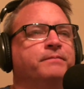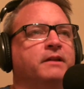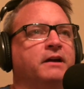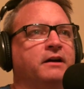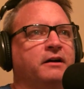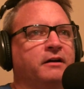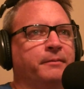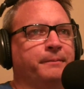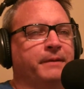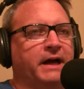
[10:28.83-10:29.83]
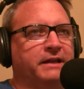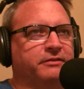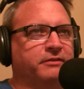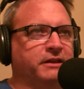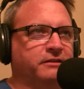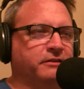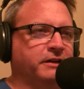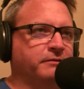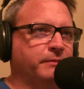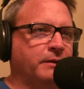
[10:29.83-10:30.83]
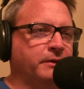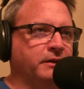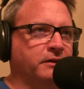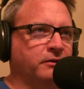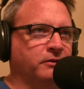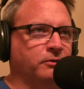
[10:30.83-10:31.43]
I think that maybe